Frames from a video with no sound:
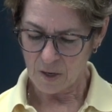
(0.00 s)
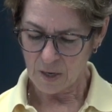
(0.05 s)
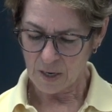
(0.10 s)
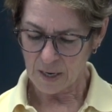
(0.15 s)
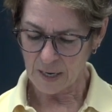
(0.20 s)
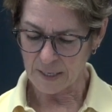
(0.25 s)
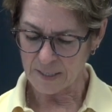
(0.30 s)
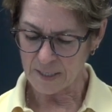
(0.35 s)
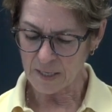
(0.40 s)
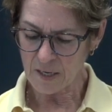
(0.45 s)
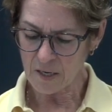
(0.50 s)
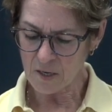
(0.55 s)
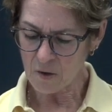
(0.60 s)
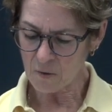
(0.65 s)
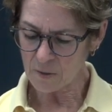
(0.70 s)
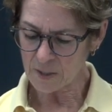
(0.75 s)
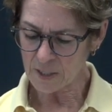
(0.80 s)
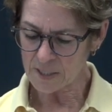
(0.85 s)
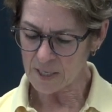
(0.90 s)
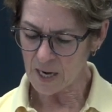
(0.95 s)
I didn't know
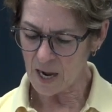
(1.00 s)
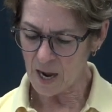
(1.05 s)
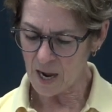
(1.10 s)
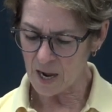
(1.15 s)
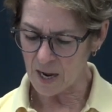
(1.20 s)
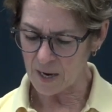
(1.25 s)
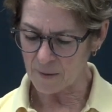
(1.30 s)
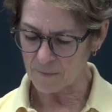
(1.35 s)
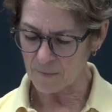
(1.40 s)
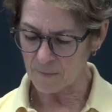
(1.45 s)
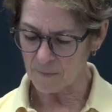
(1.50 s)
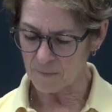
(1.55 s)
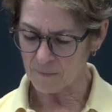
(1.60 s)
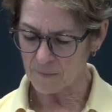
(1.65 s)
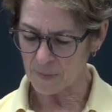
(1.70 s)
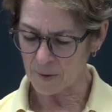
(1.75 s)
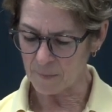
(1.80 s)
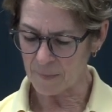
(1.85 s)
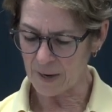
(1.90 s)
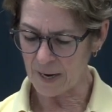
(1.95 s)
at the time,
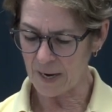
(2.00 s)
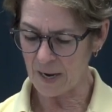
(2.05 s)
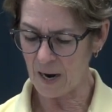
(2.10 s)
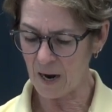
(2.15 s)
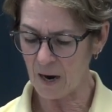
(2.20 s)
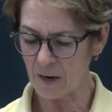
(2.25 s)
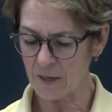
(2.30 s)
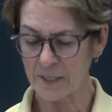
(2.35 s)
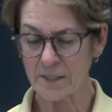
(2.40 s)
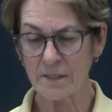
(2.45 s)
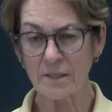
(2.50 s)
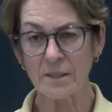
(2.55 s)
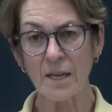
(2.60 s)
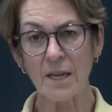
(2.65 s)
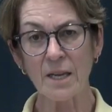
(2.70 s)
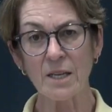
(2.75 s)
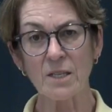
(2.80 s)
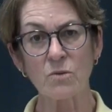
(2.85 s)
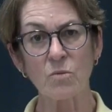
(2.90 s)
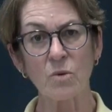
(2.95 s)
but my hardest
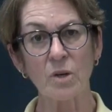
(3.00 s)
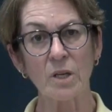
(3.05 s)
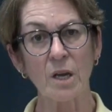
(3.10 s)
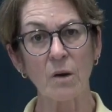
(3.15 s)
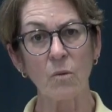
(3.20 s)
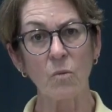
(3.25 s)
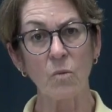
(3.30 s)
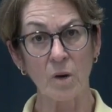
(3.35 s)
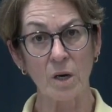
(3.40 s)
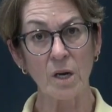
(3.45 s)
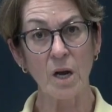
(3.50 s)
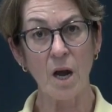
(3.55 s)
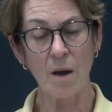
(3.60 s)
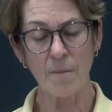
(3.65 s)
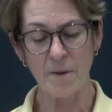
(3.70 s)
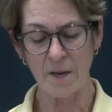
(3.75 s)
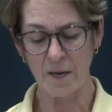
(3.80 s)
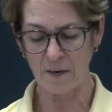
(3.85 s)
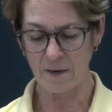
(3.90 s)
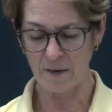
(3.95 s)
days were
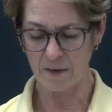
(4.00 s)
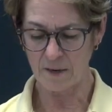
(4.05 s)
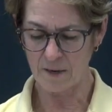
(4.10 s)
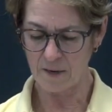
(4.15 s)
coming.